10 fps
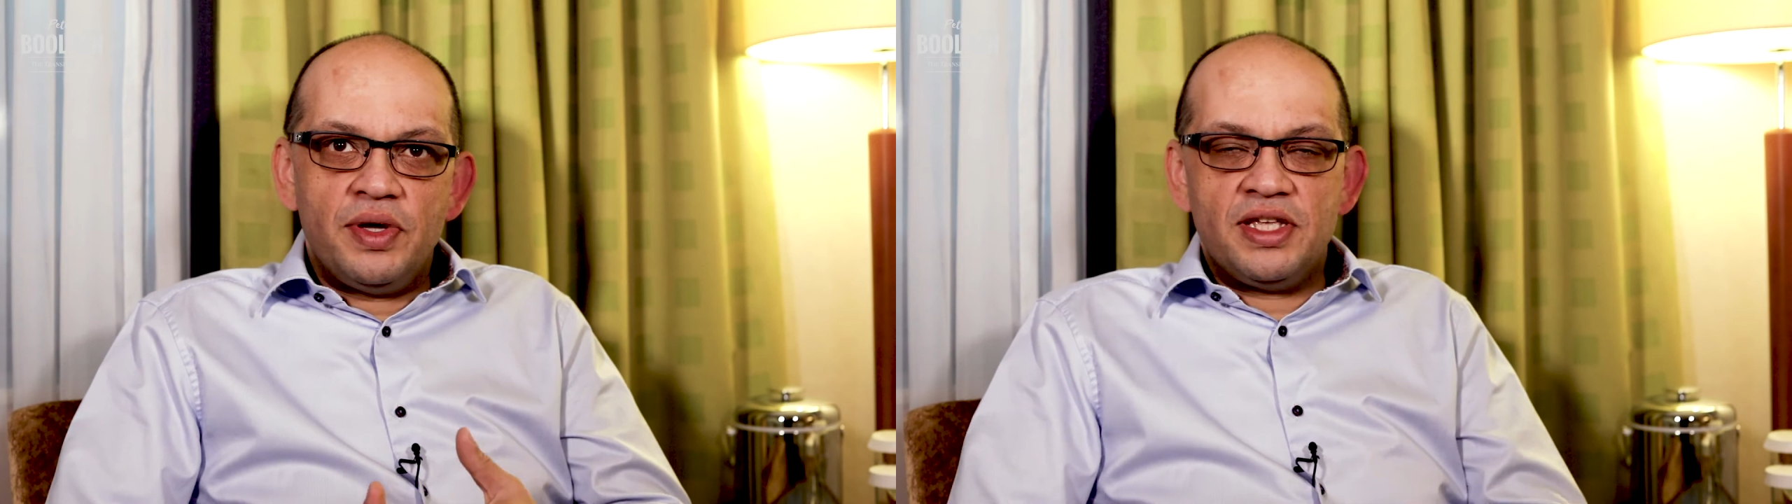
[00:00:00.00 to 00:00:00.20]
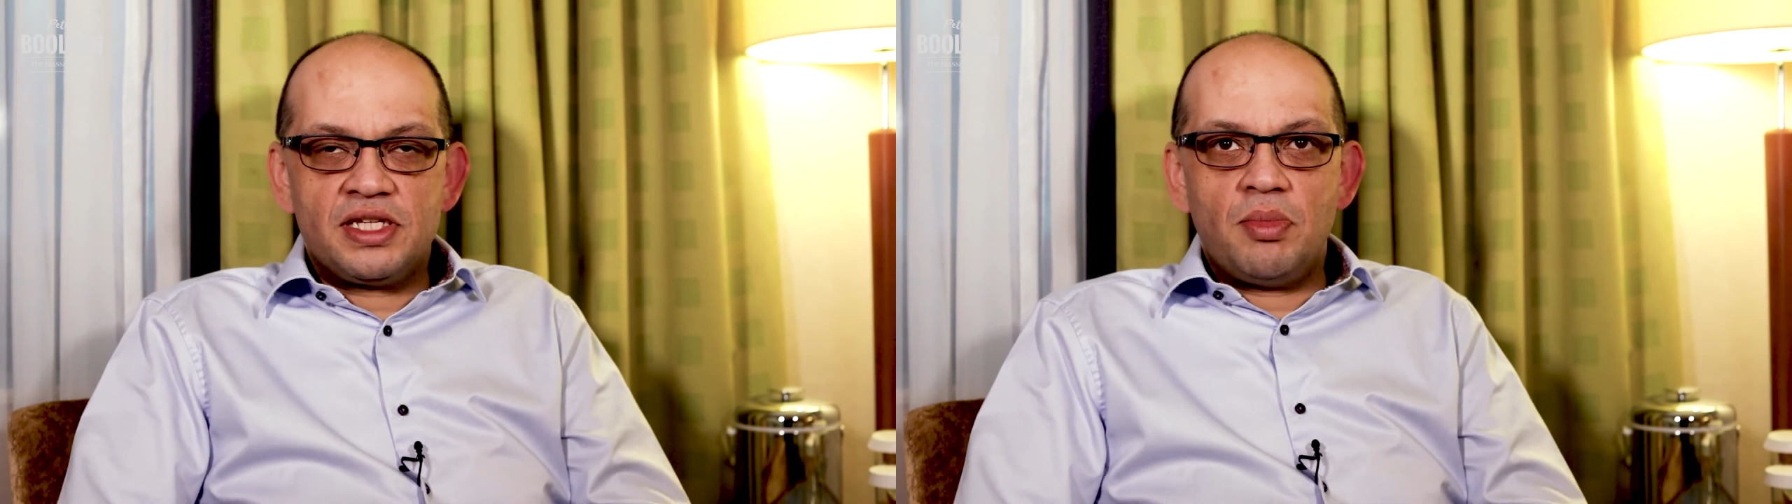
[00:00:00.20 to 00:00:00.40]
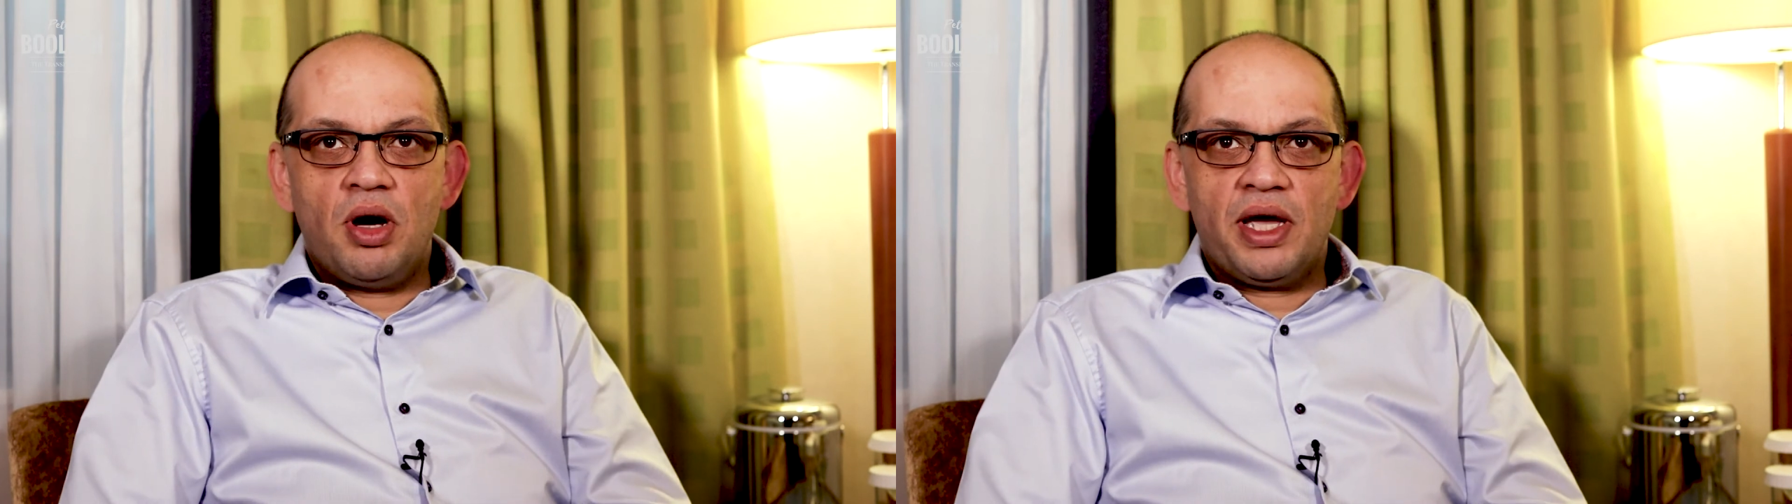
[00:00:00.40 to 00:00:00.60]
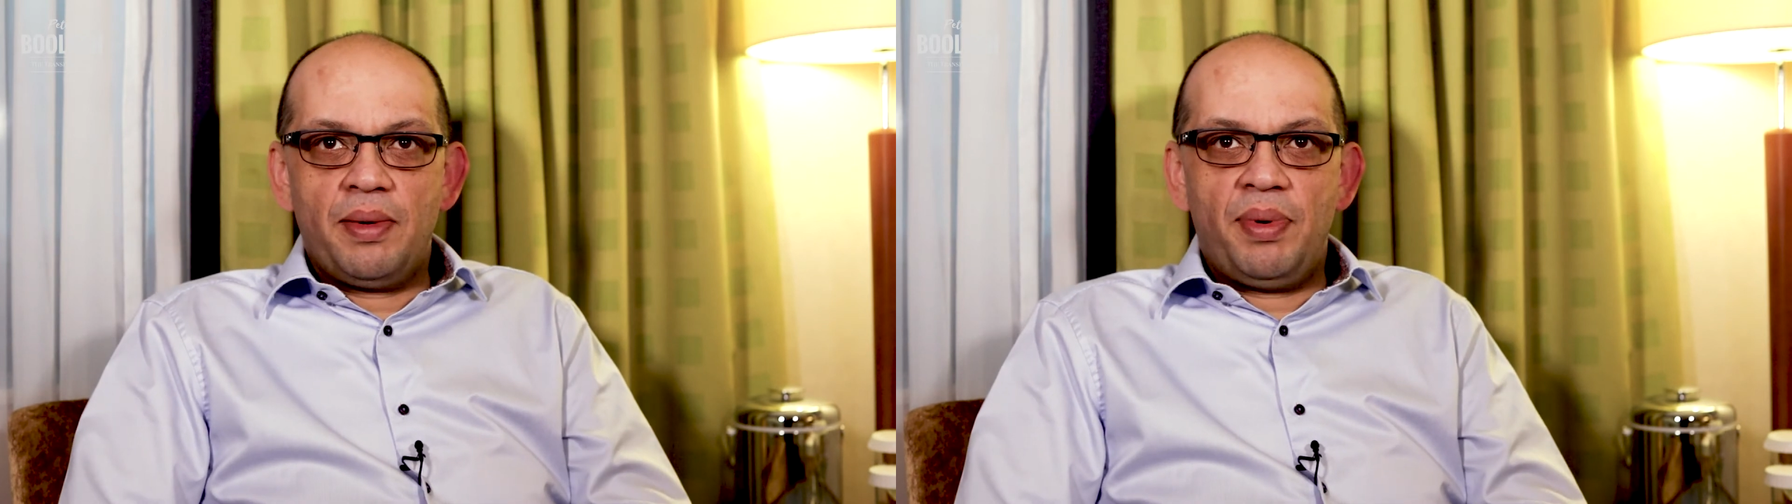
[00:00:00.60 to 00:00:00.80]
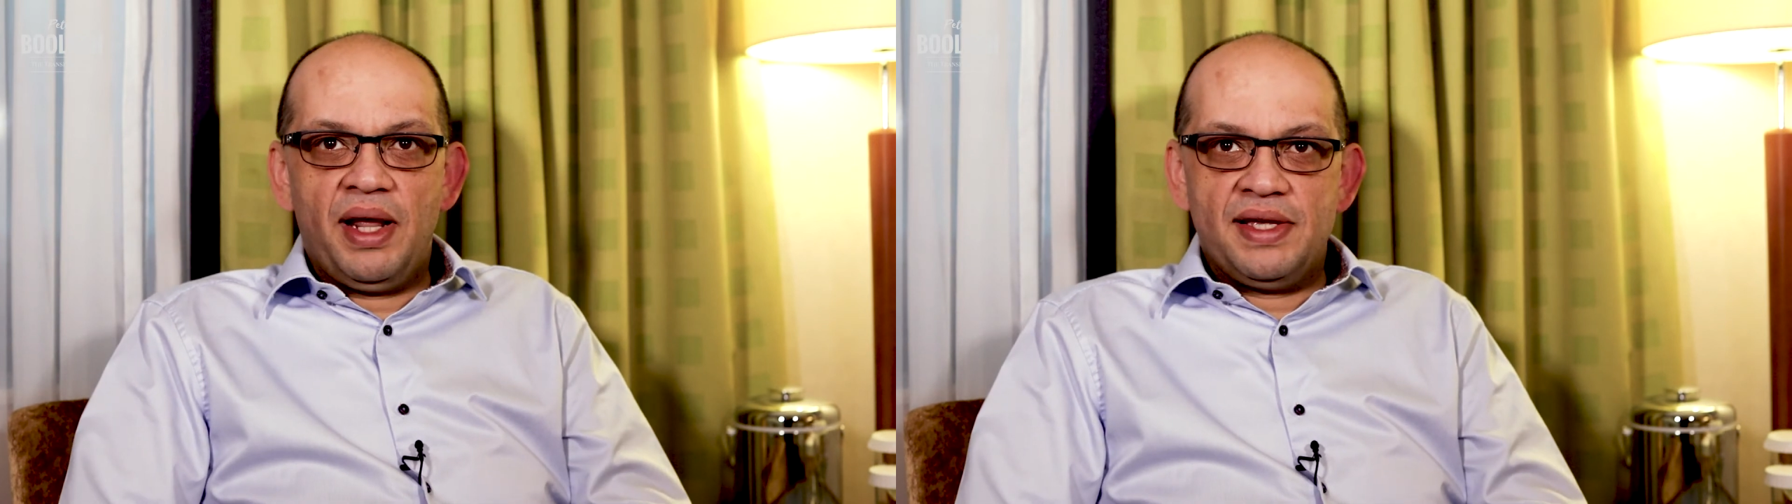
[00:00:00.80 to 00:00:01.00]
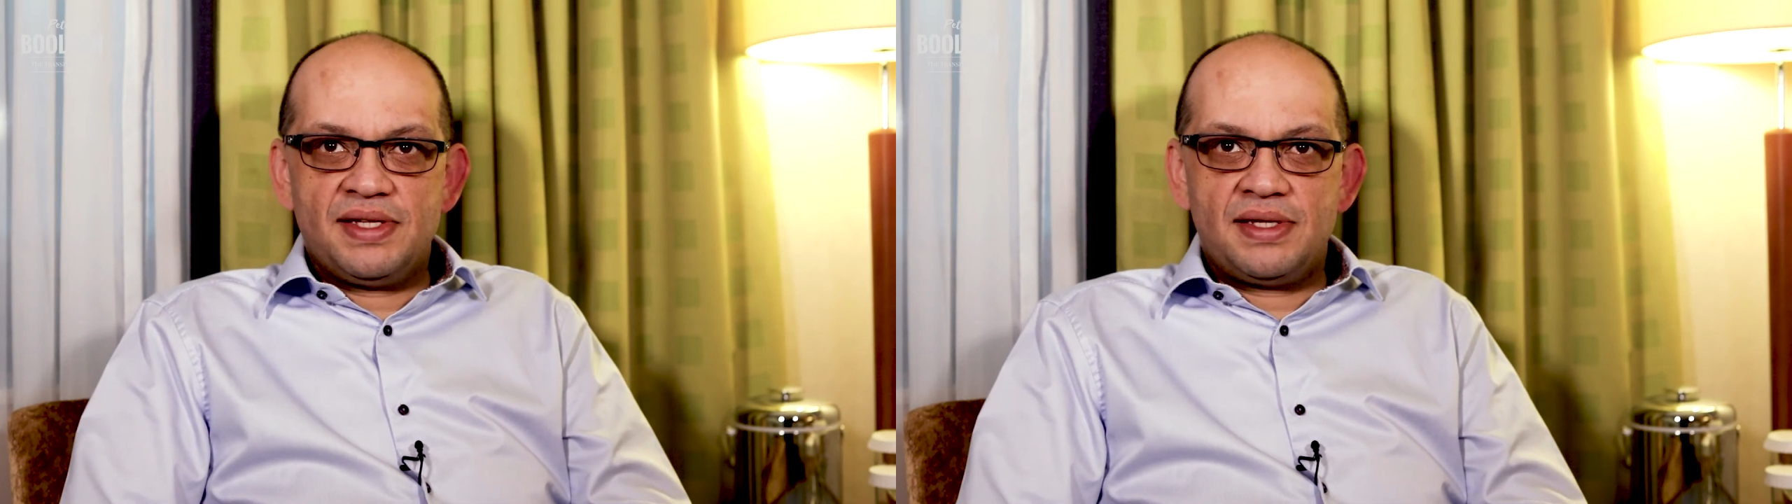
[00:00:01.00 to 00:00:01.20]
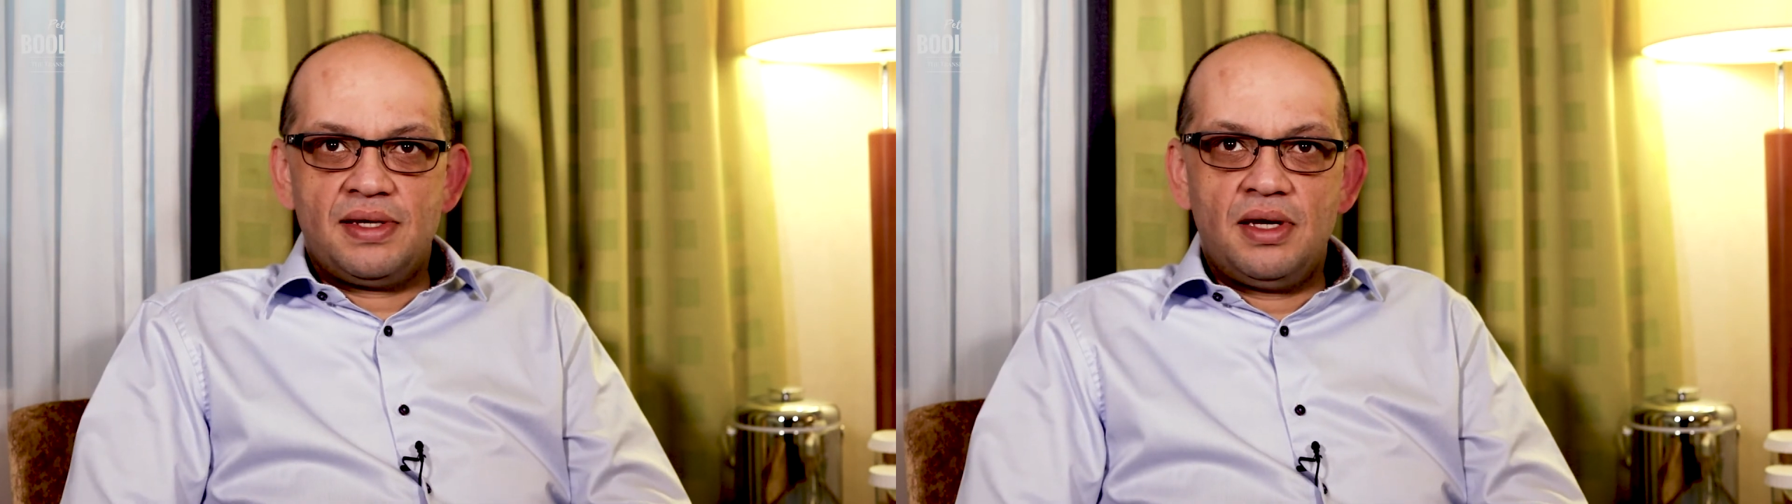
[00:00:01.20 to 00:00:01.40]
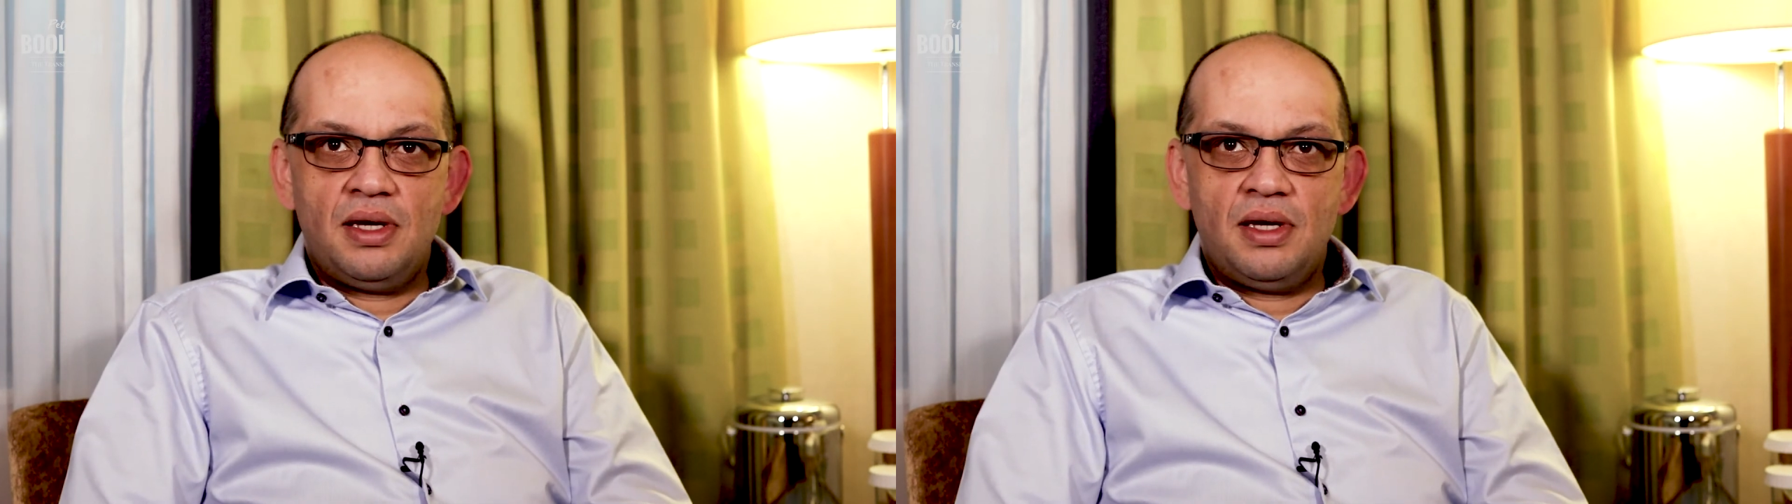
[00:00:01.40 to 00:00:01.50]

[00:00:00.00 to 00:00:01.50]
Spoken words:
in this marketplace?